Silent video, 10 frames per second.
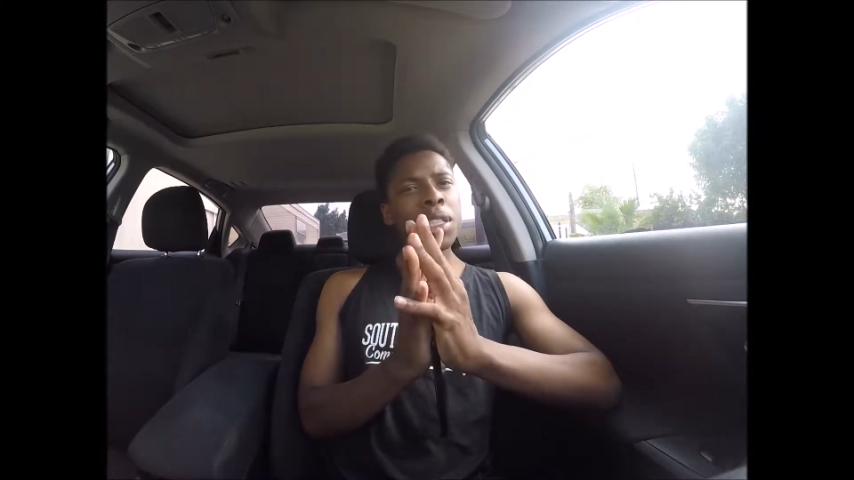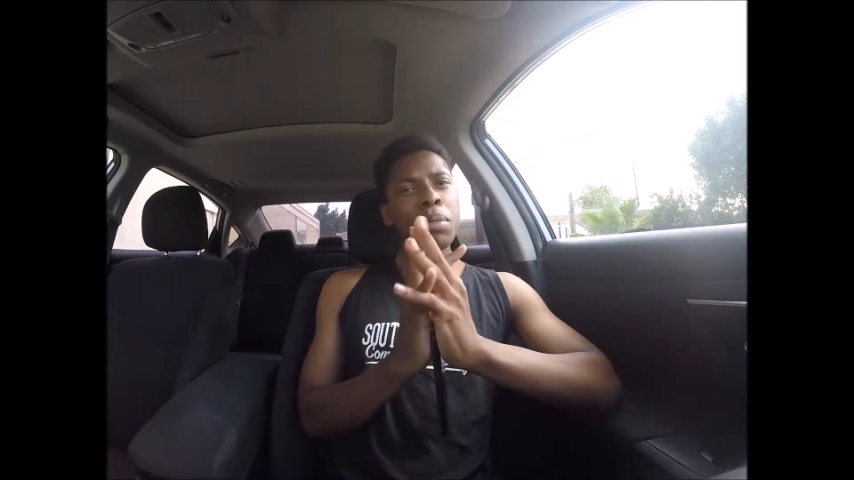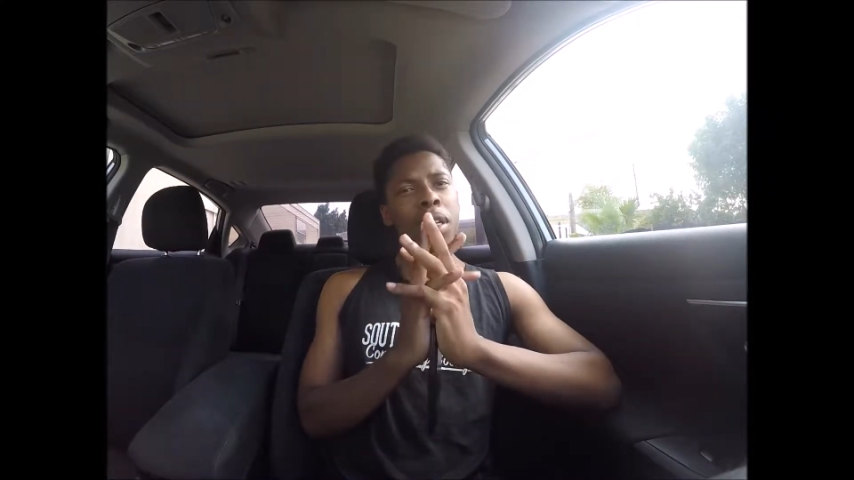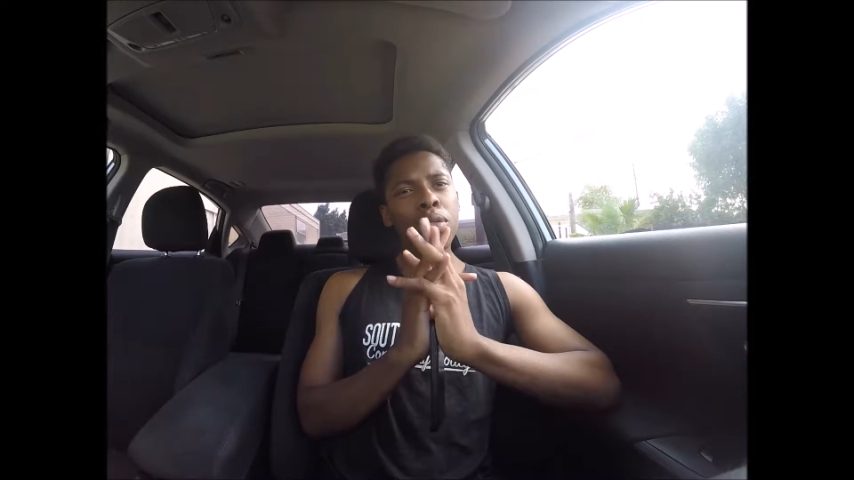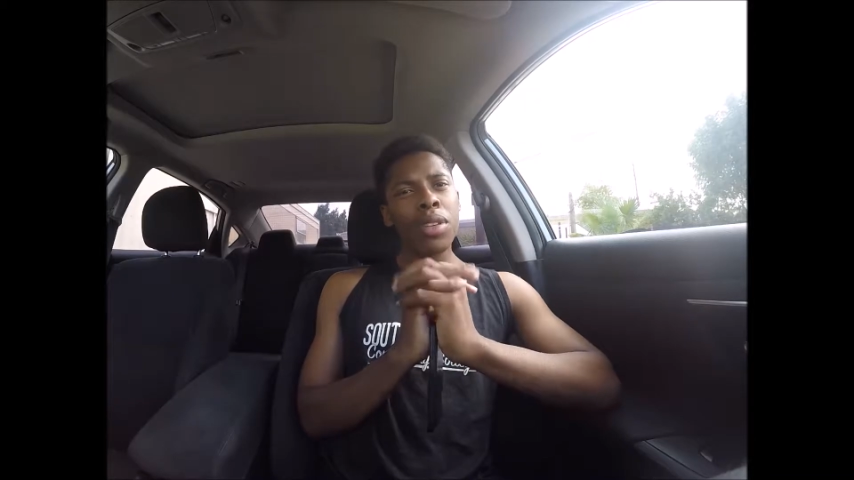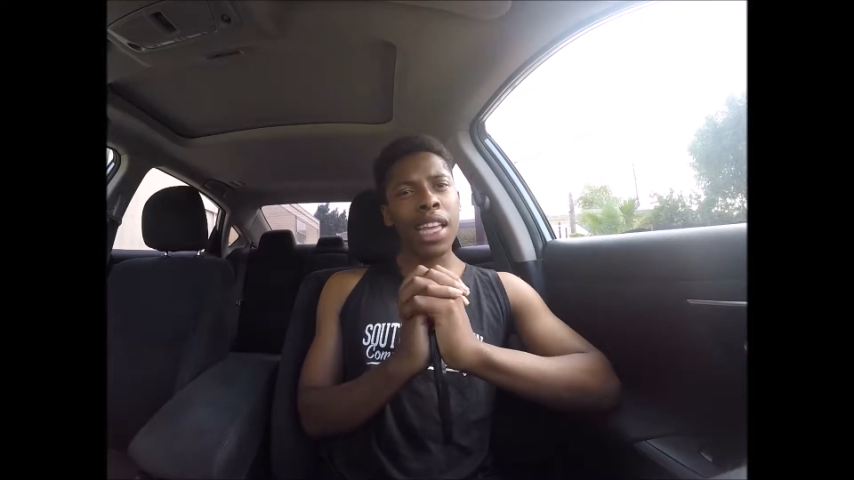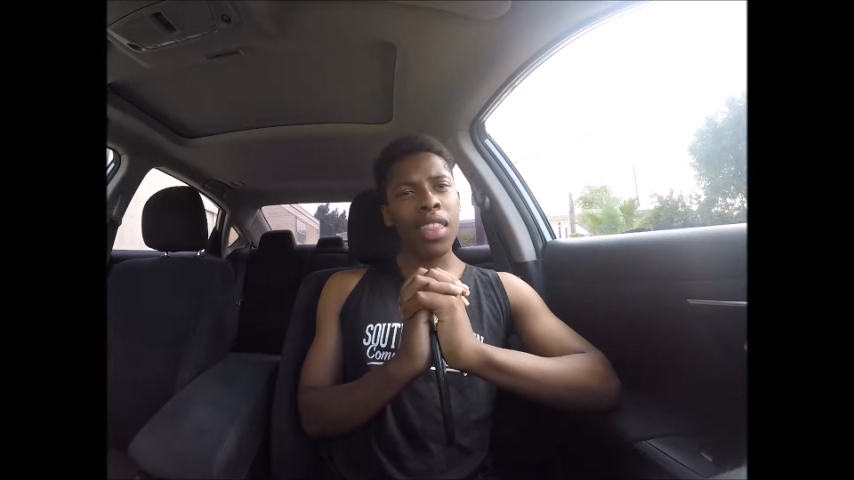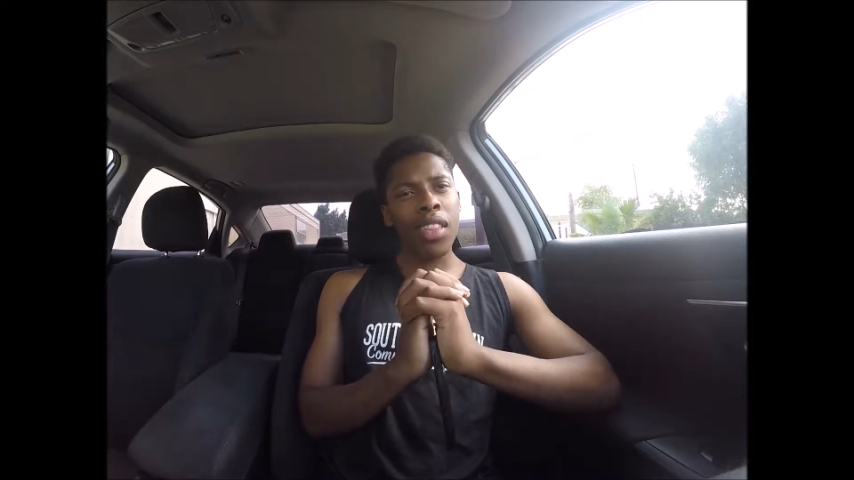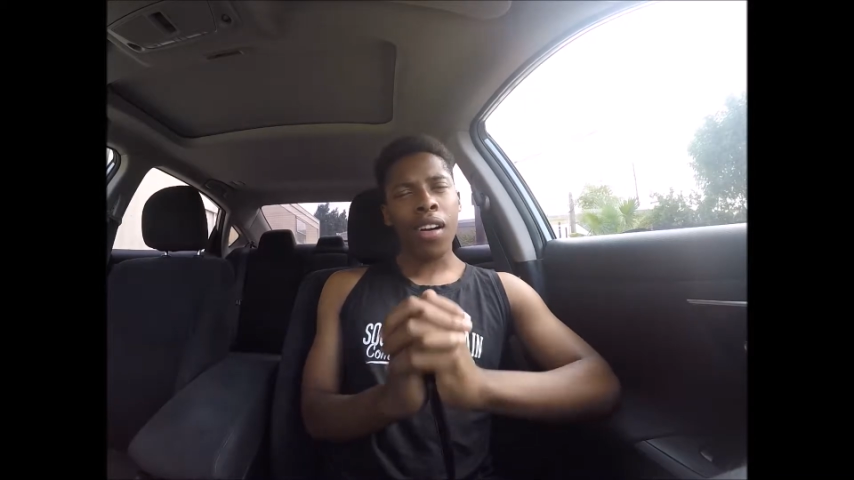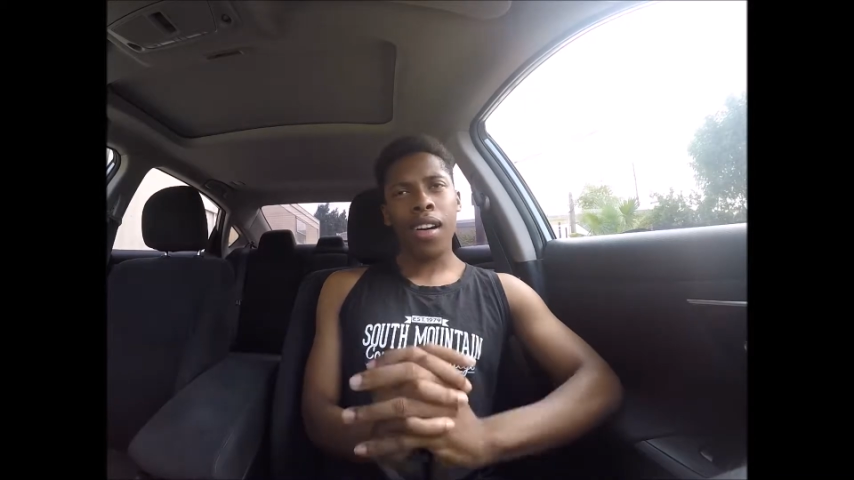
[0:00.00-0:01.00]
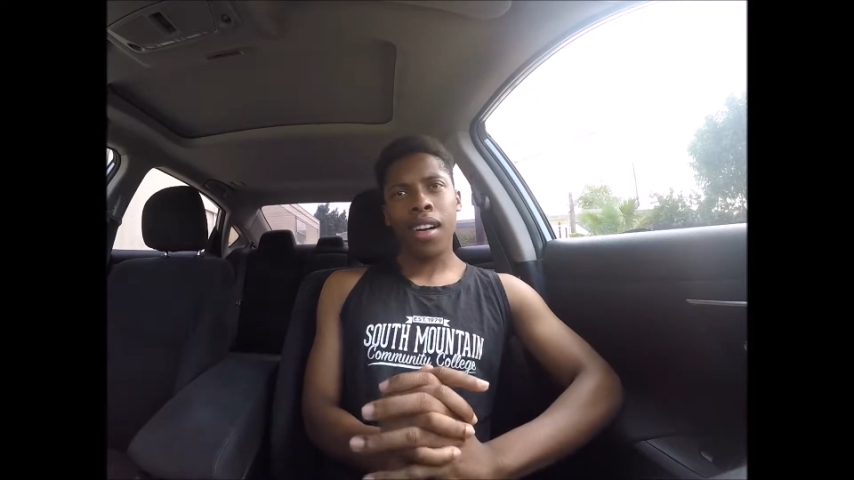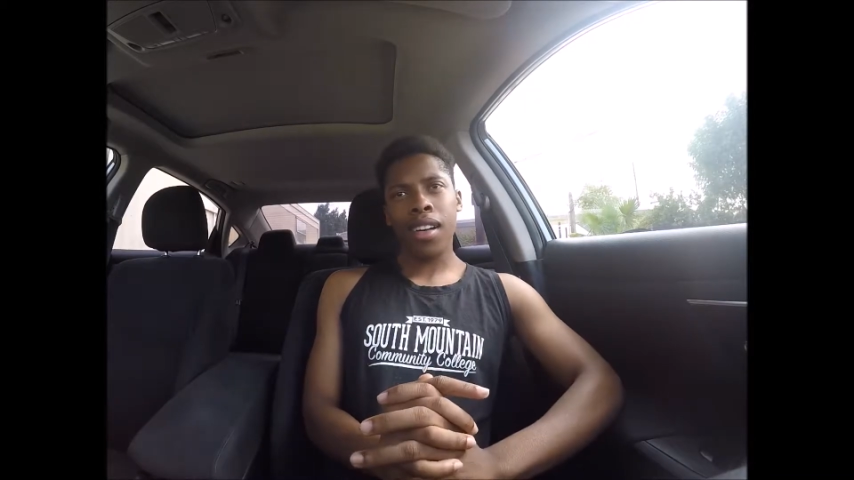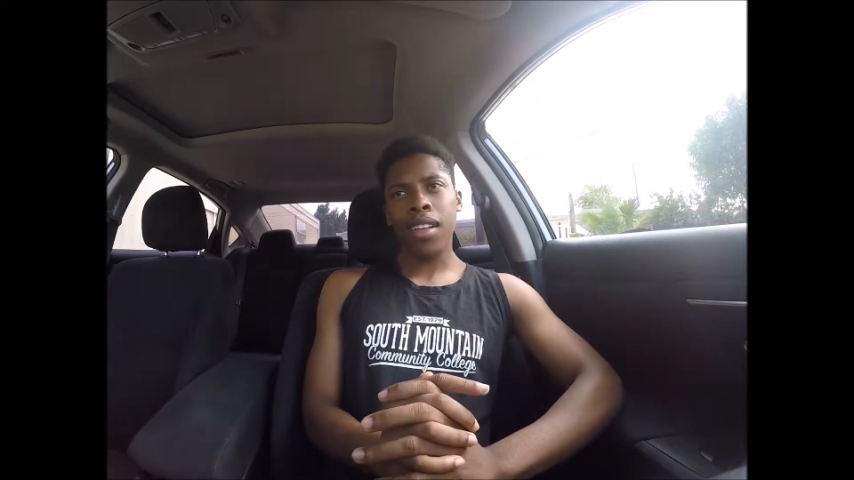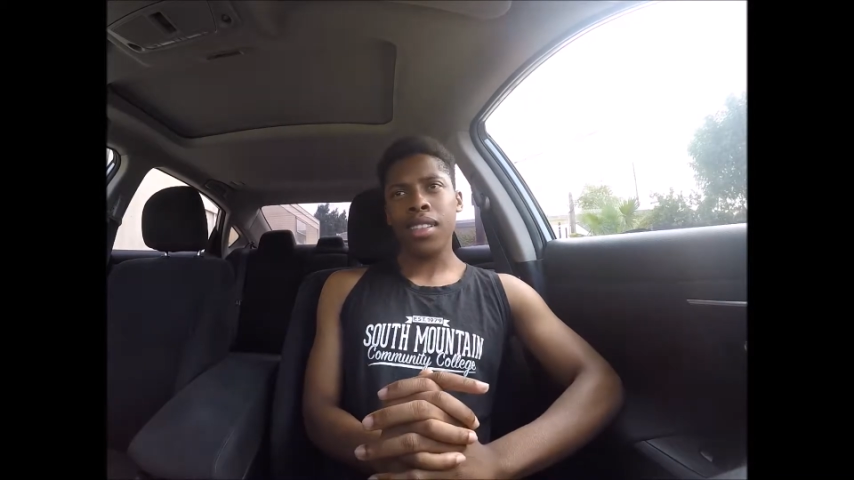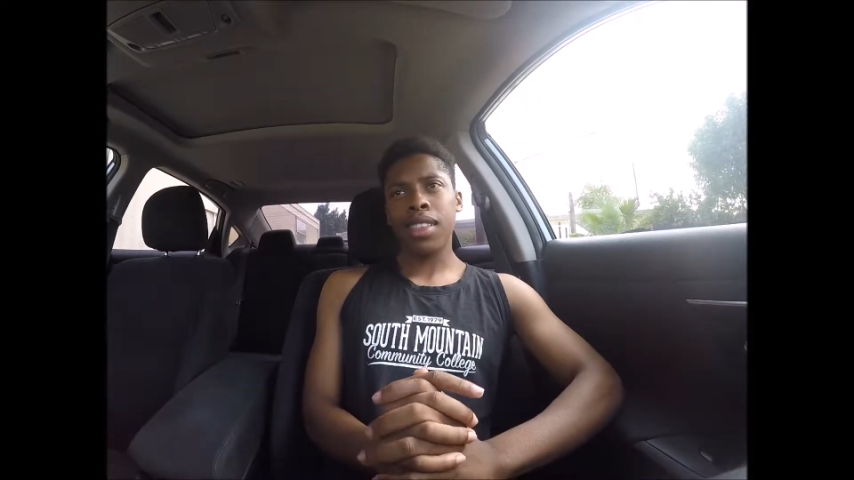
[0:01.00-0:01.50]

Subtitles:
it's been a really long